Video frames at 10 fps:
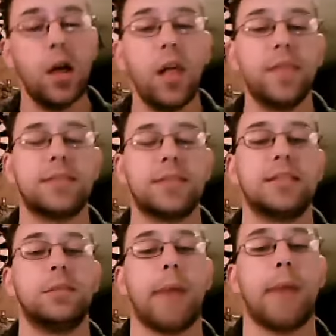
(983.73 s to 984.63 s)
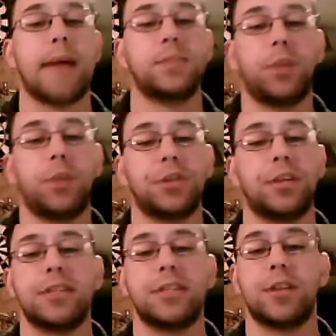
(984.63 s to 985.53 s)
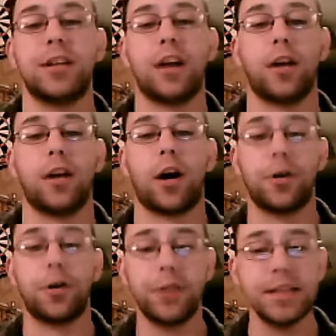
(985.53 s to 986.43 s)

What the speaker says: This is the max pressure exerted on arteries